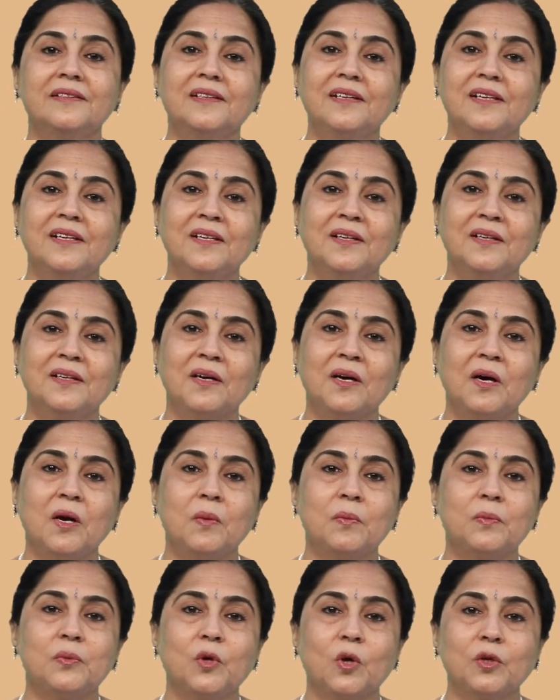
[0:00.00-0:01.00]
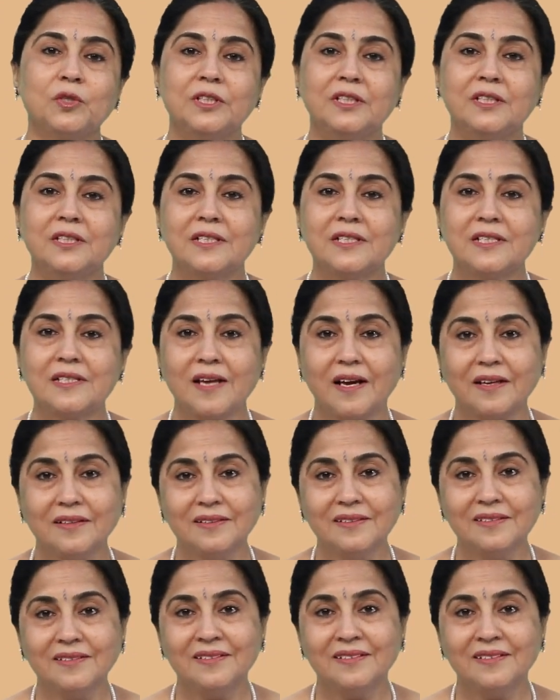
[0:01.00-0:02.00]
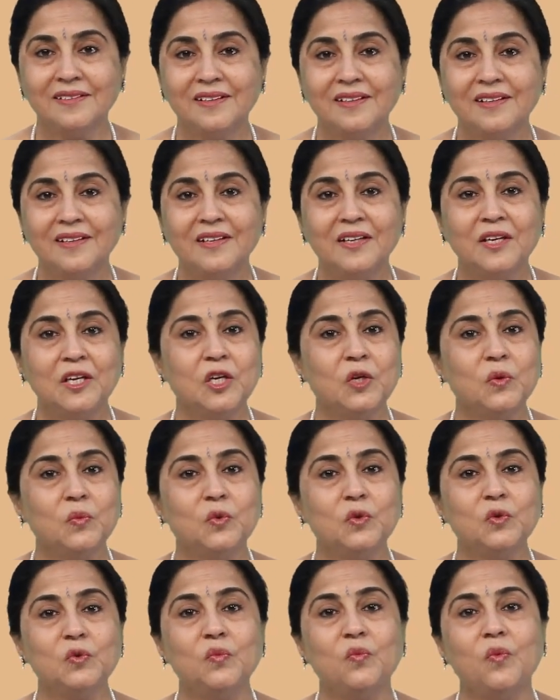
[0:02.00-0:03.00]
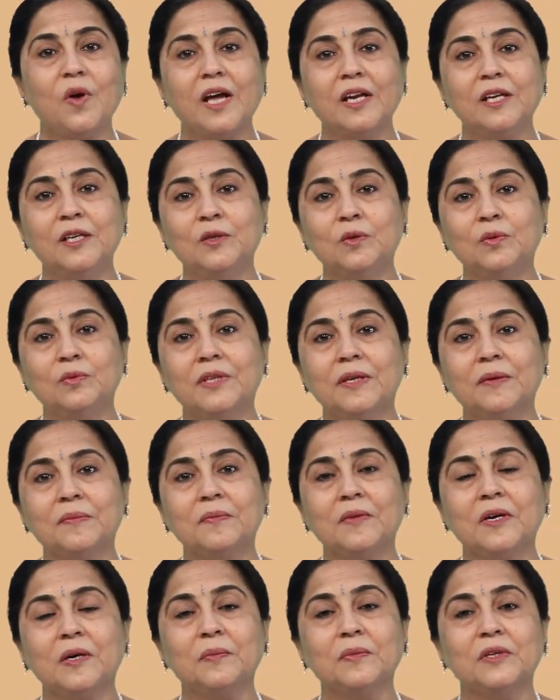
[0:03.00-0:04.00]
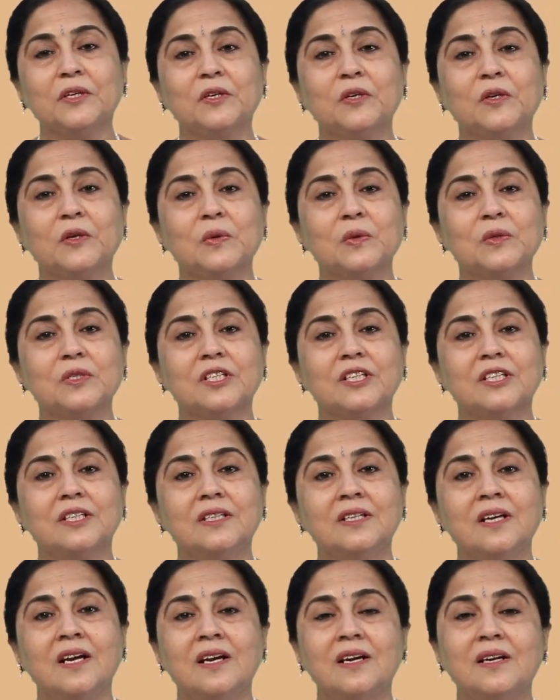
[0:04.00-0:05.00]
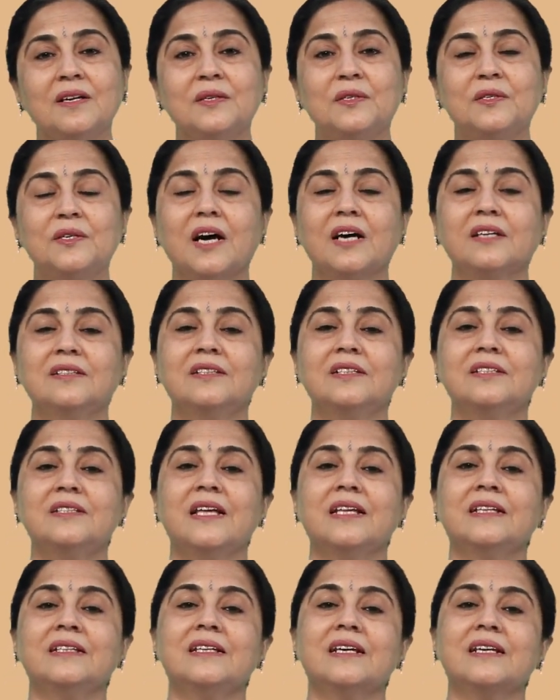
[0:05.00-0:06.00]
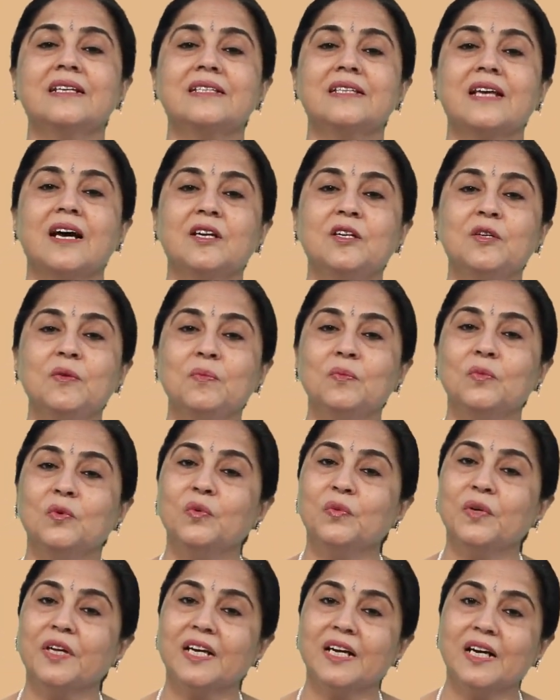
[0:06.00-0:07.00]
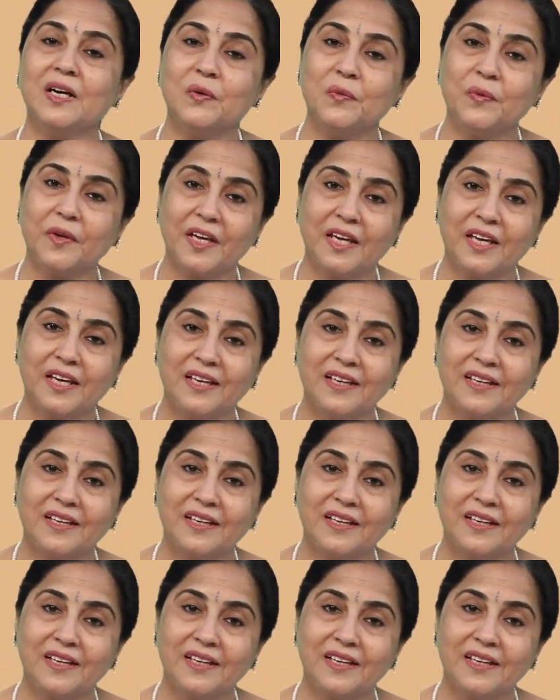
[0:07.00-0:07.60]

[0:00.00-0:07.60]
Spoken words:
the prodigal son. He would value them coming closer rather than the son moving away.